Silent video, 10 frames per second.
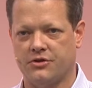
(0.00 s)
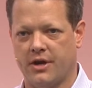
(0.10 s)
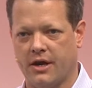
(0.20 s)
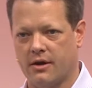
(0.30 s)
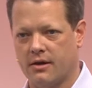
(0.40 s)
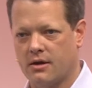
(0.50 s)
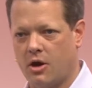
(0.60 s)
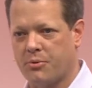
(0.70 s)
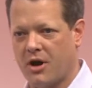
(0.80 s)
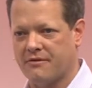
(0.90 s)
you're here.
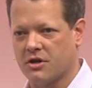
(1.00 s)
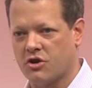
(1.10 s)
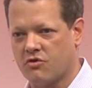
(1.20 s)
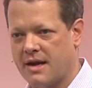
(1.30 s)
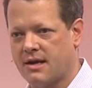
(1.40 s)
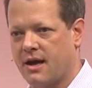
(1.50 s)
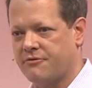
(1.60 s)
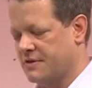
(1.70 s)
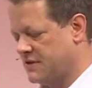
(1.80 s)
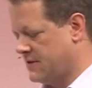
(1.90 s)
Hope you're having a great
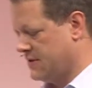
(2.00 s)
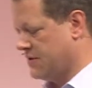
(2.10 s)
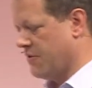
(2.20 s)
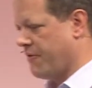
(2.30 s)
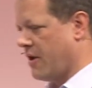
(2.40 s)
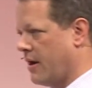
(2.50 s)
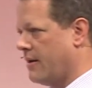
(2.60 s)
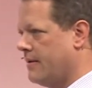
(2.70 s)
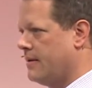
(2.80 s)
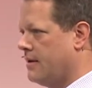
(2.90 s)
conference so far.
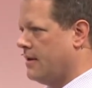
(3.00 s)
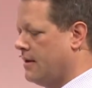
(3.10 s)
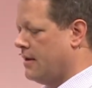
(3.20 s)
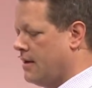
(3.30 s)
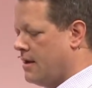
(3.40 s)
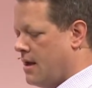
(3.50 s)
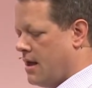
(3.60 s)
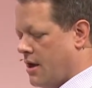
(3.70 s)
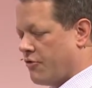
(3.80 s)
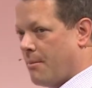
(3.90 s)

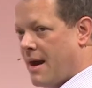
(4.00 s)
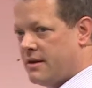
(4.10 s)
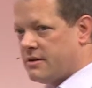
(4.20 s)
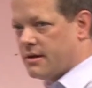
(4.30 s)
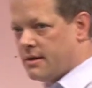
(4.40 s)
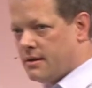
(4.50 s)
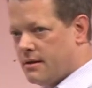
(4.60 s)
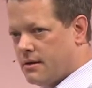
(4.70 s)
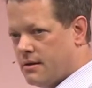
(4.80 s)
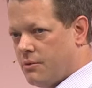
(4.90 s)
A reminder,
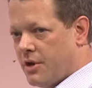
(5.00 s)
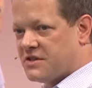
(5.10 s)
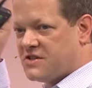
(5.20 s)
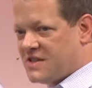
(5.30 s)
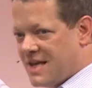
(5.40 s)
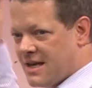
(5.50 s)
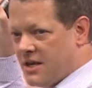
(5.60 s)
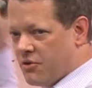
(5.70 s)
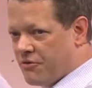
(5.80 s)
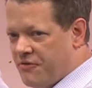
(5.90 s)
we are
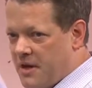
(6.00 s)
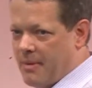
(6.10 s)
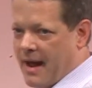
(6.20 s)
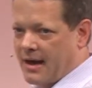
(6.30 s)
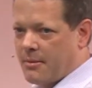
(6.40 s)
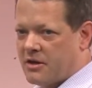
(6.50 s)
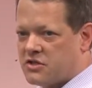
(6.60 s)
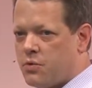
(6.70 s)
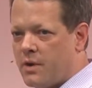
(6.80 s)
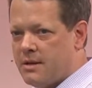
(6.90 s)
seeking your feedback.
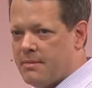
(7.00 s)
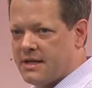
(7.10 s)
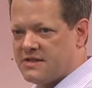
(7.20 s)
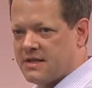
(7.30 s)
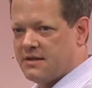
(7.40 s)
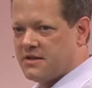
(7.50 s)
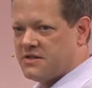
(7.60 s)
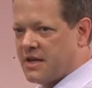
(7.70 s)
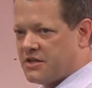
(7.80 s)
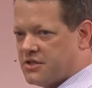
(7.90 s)
About 20 minutes into the
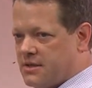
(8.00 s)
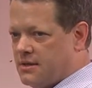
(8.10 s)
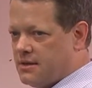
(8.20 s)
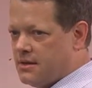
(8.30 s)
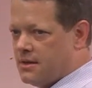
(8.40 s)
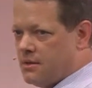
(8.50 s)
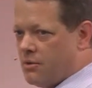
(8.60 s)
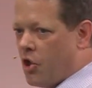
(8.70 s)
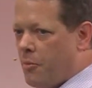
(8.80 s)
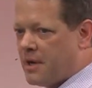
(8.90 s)
session,
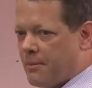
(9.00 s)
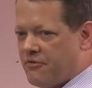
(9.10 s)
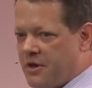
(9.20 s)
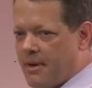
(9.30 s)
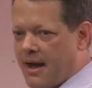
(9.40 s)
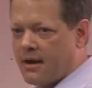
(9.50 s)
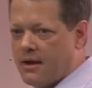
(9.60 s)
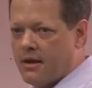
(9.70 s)
we'll open up feedback